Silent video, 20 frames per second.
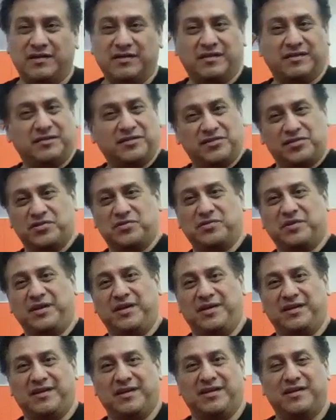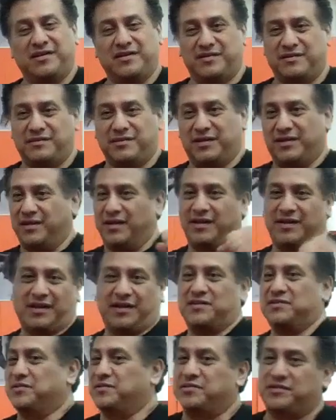on the street, a lot of
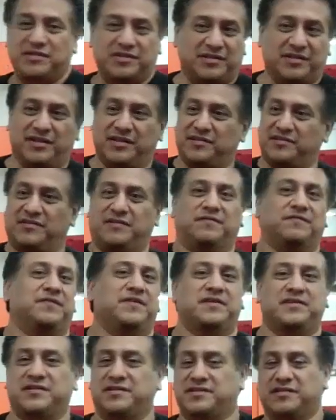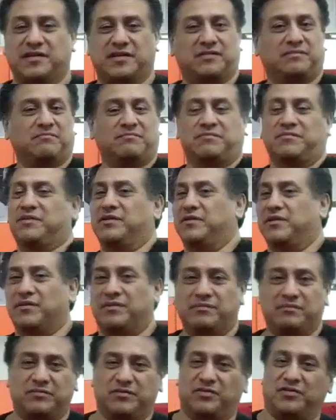guys will just clench their fist and start
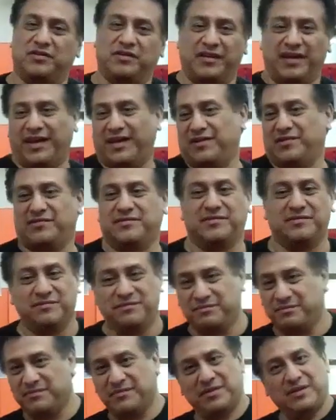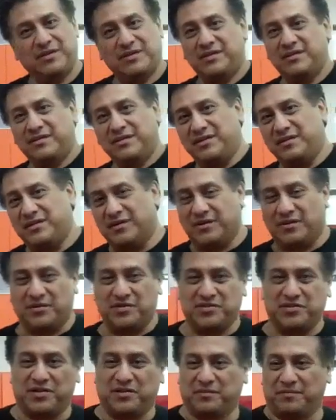turning their hands in the
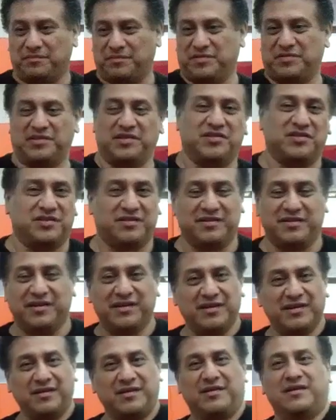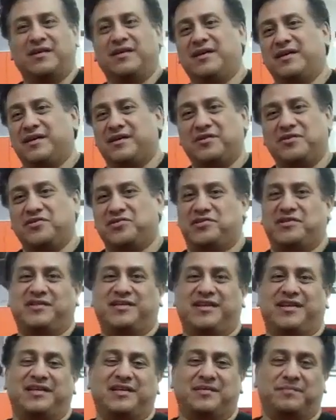horizontal position, and usually
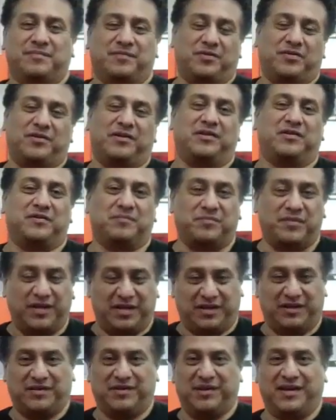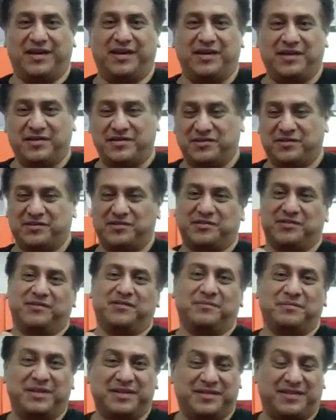they end up hurting or breaking their hands or
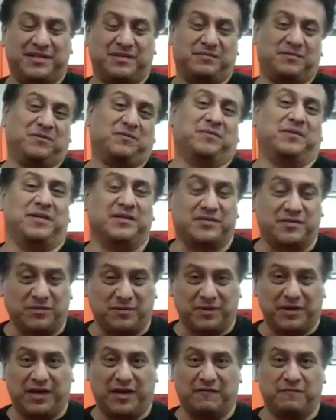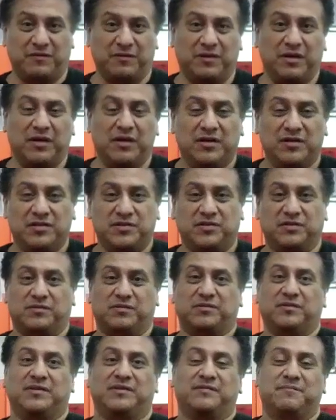messing up their wrists or what have you.
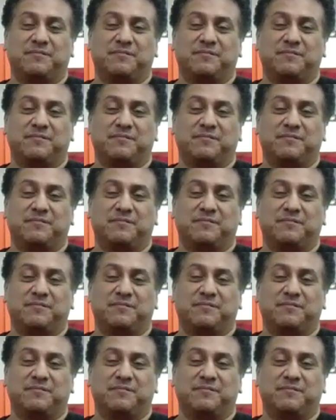So